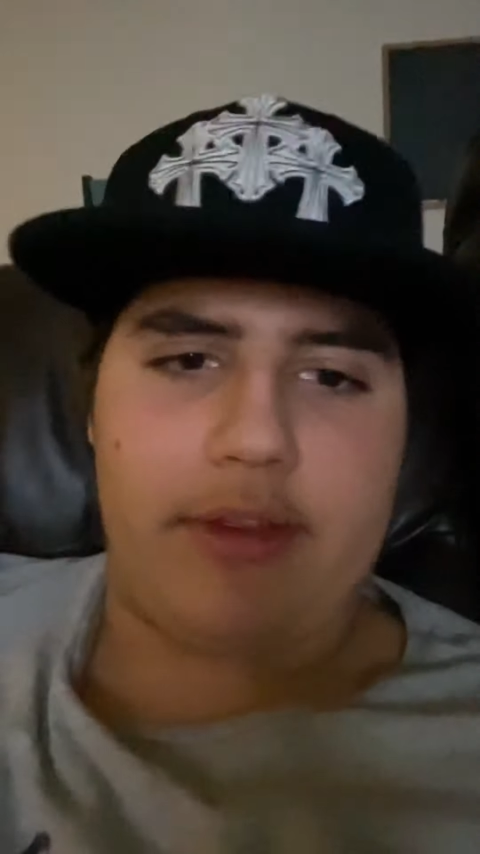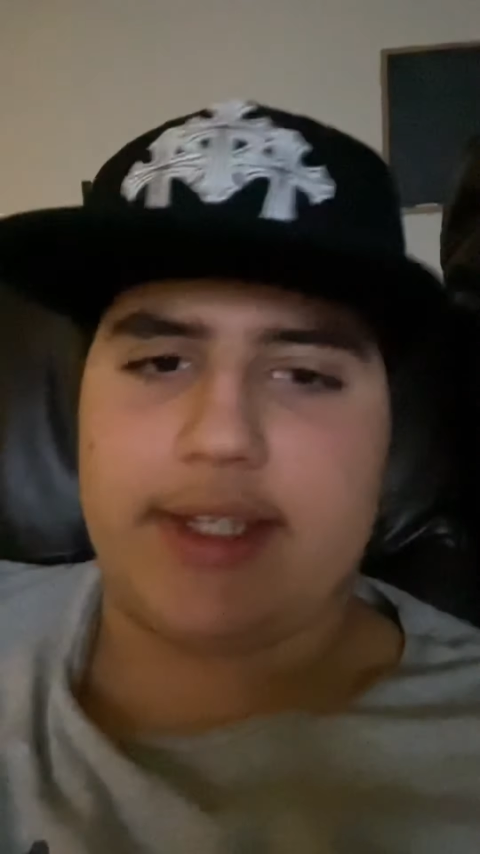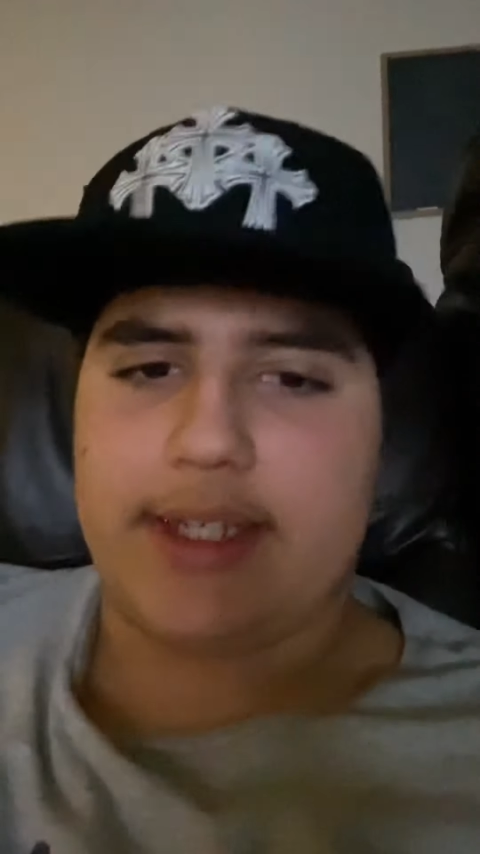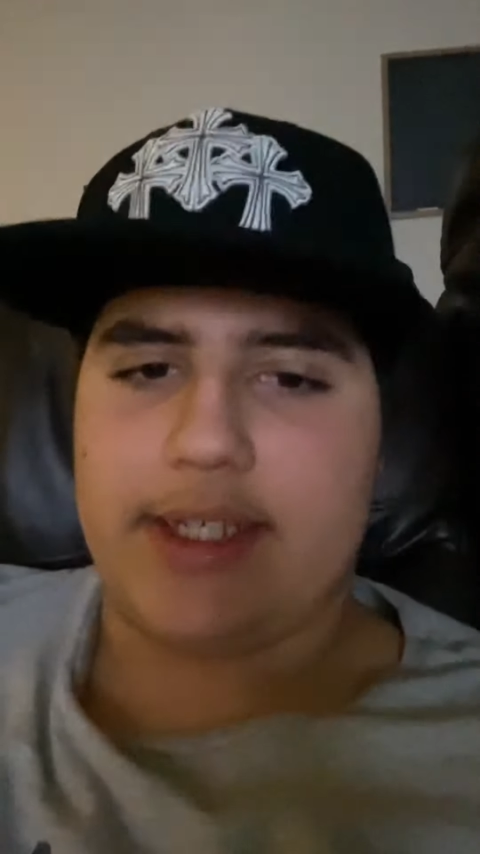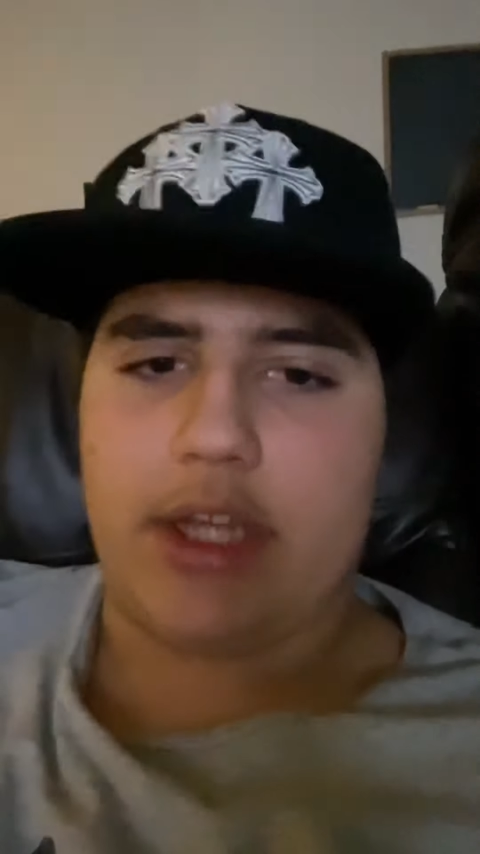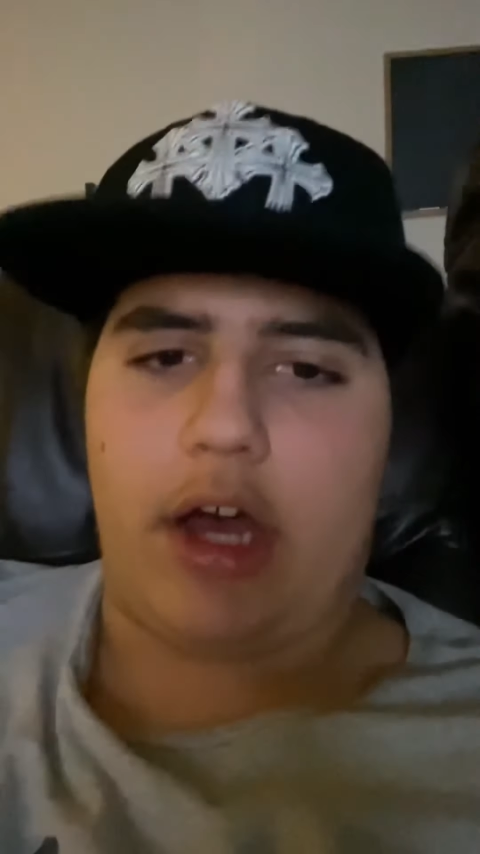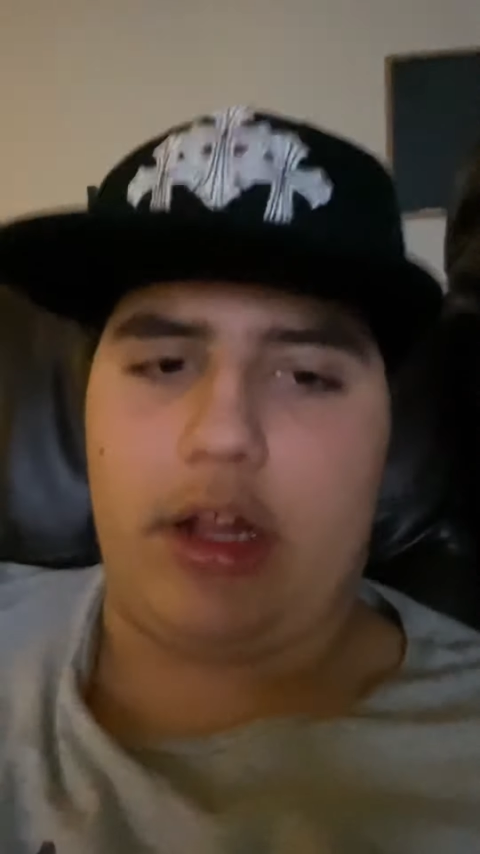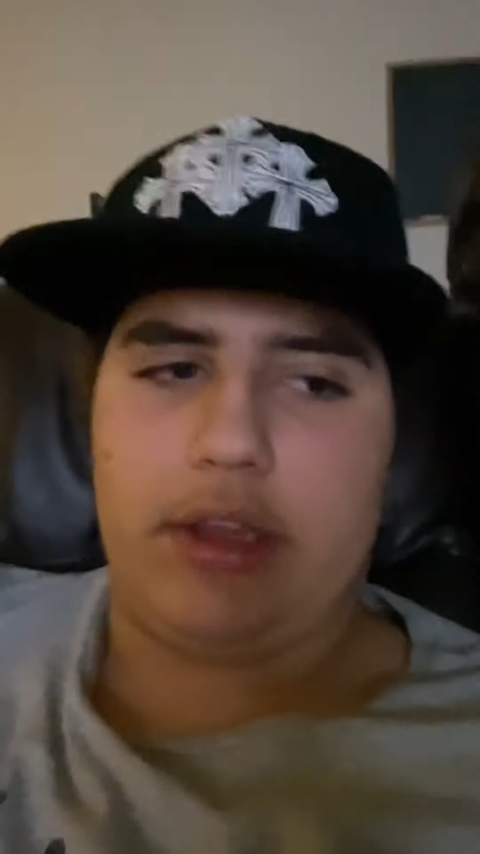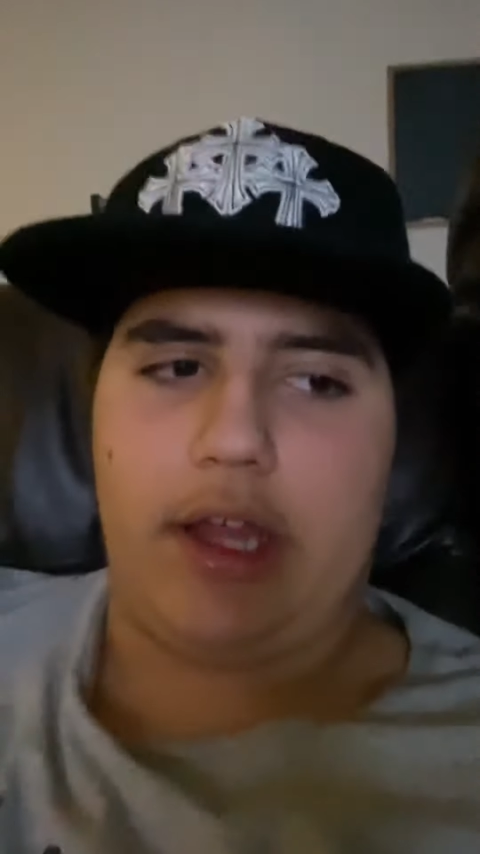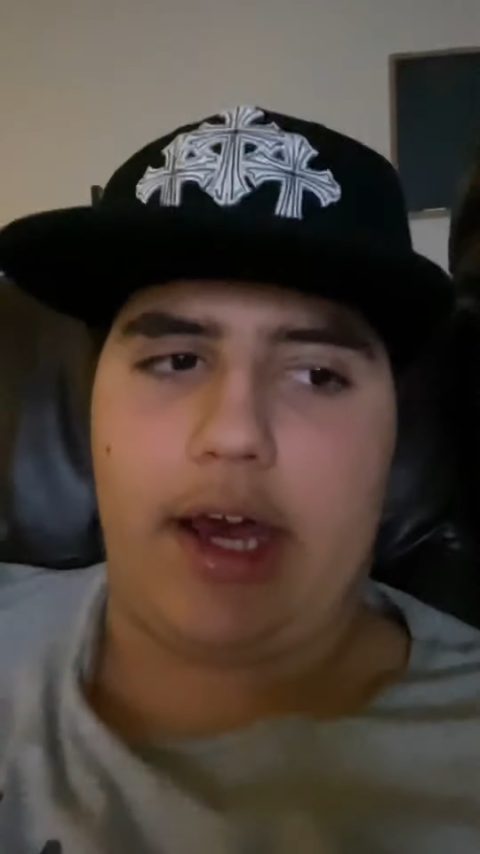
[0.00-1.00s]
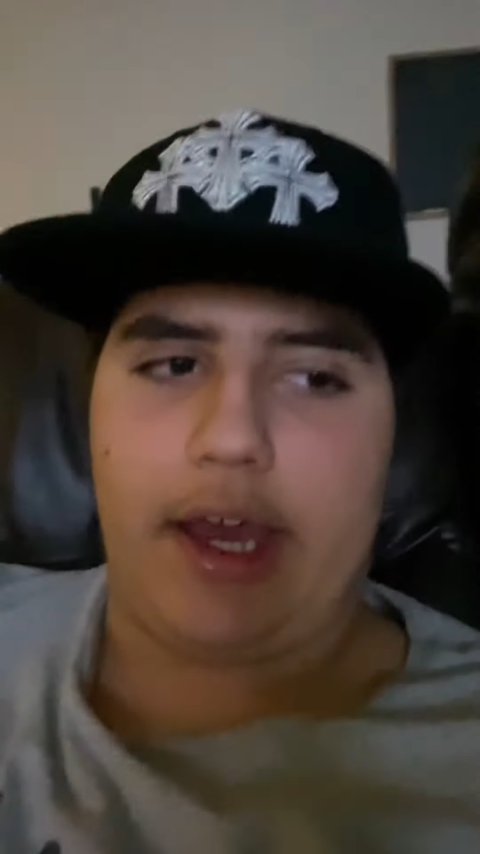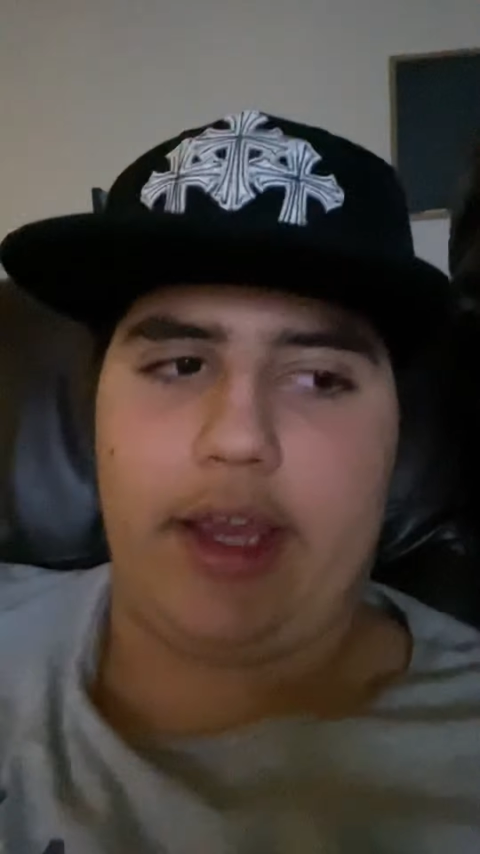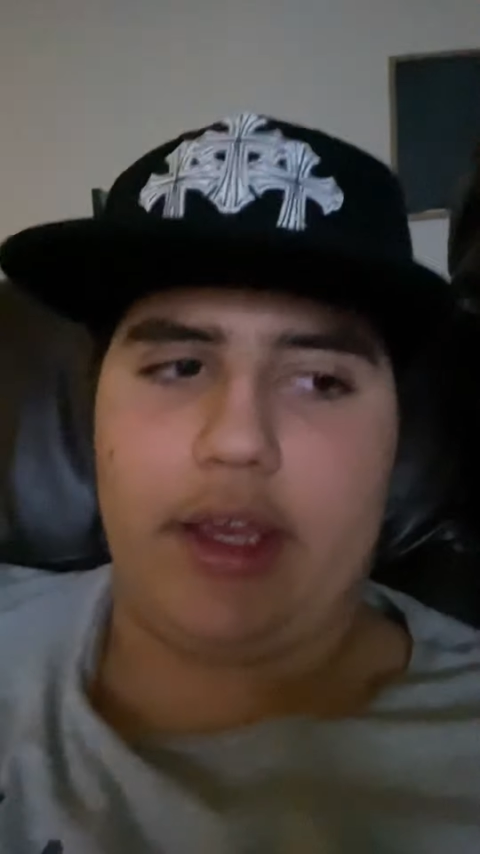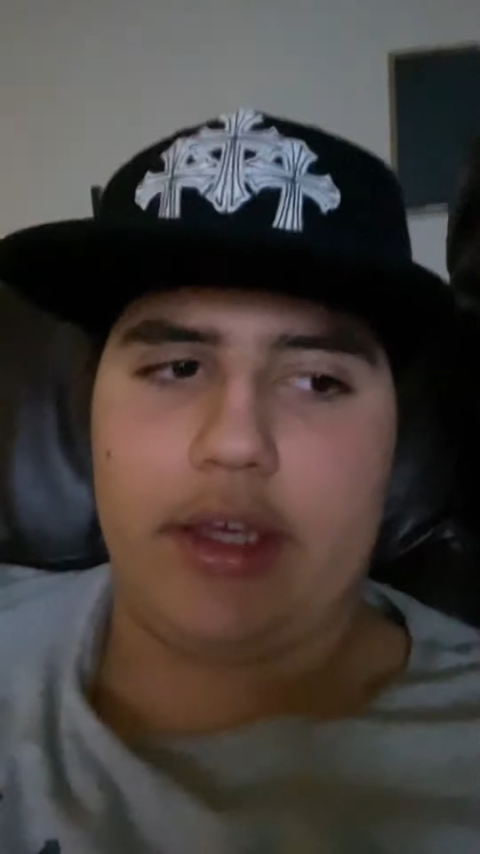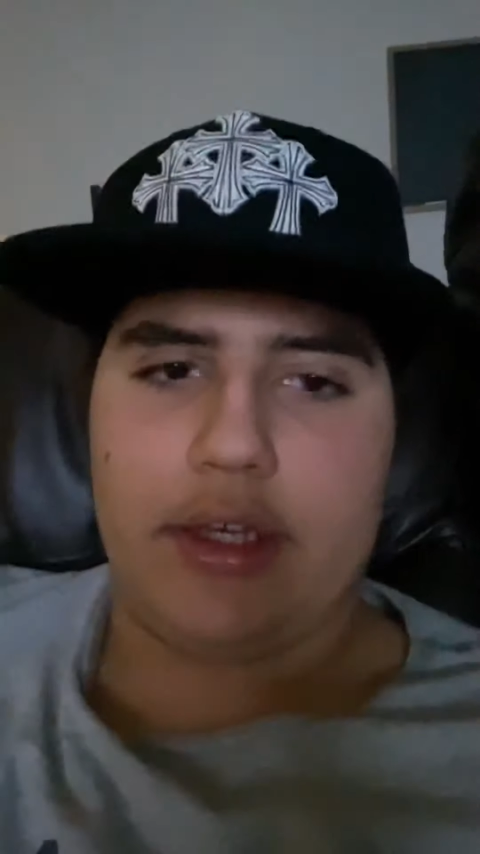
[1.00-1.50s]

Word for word: This is not a lie.